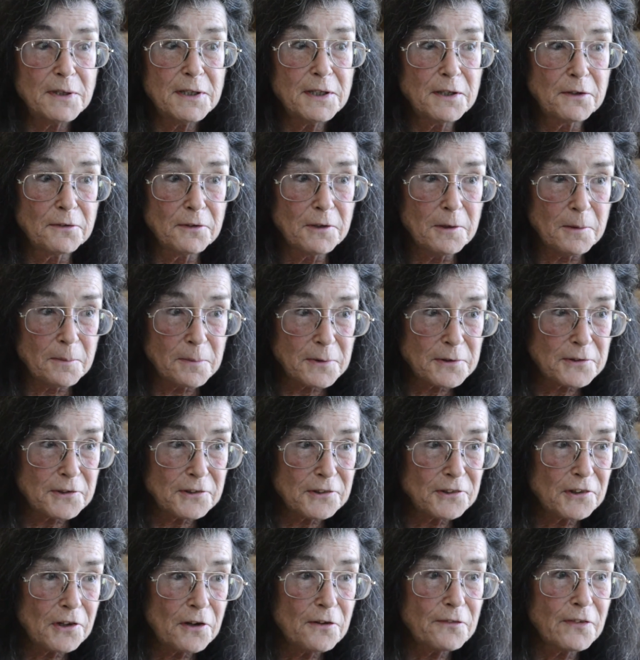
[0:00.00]
big group, which
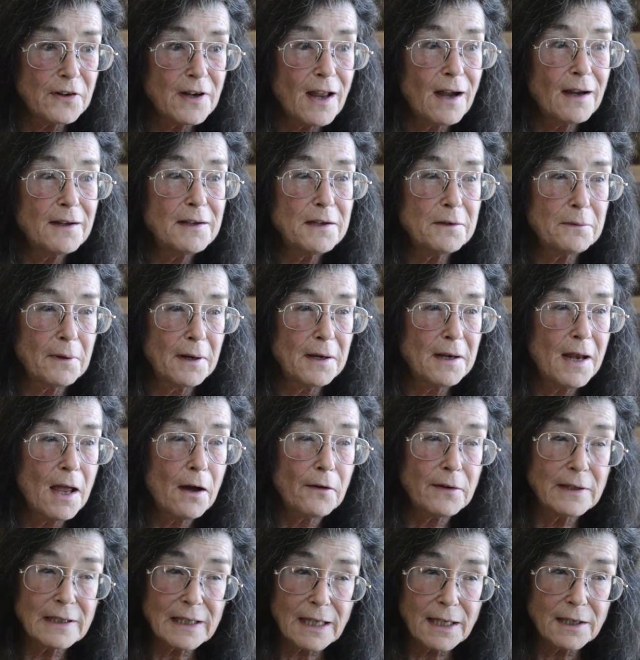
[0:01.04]
is over 90 right
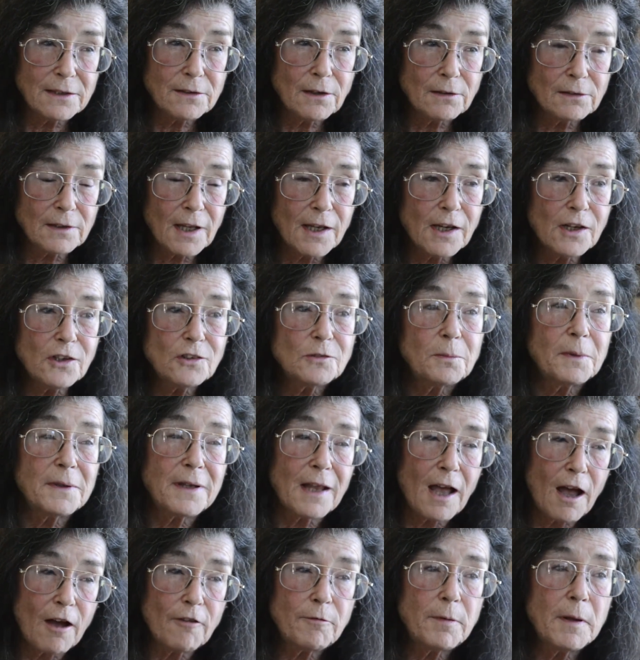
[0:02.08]
now in Land O'Lakes, but
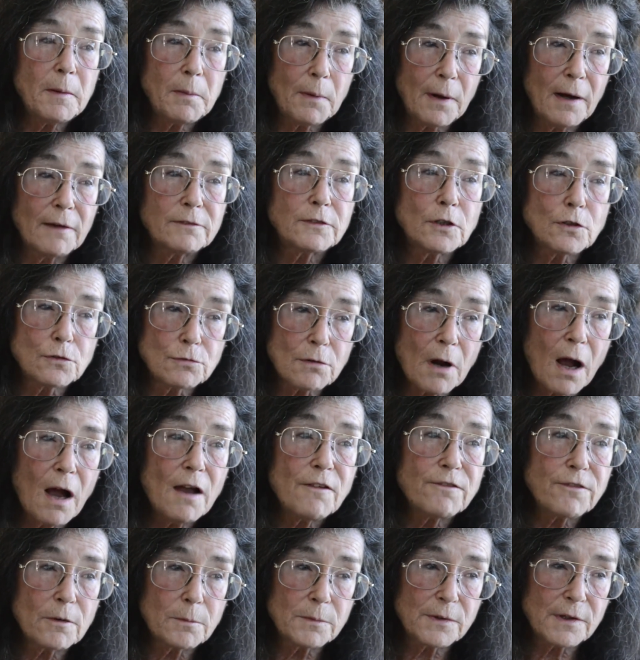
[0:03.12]
to have people have to
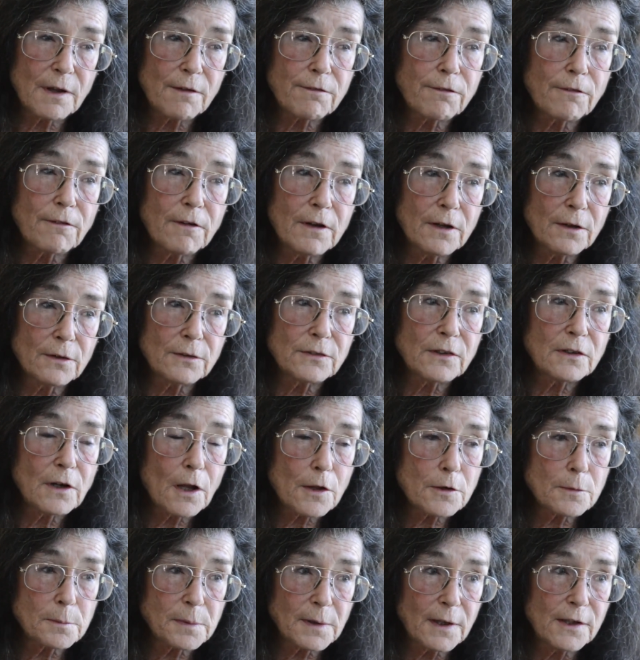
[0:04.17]
drive from Zephyr Hills and
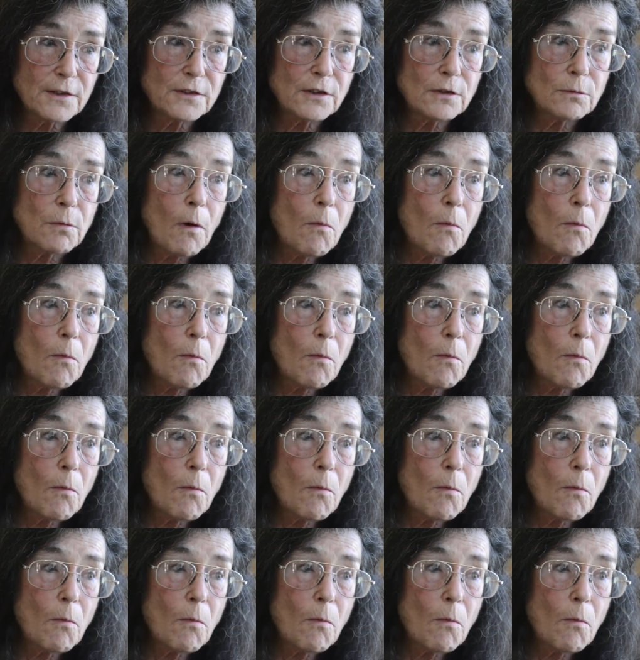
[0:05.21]
other places